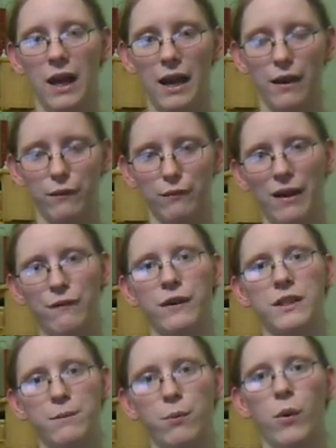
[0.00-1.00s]

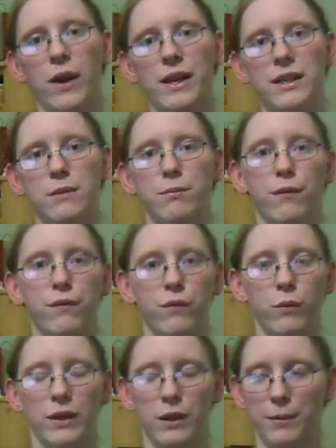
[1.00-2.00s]
reference point
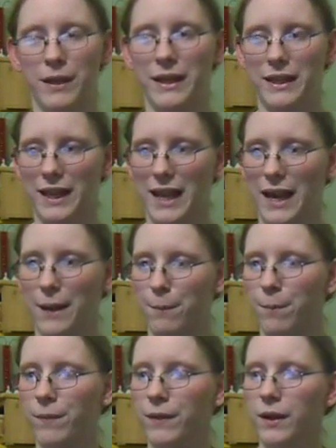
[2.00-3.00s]
when they're playing the
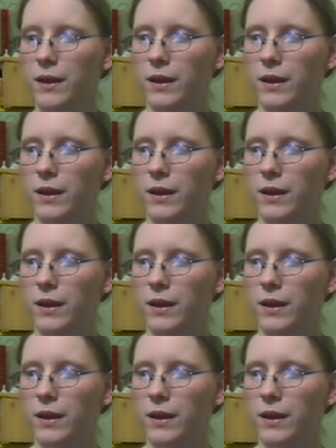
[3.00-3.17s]
game.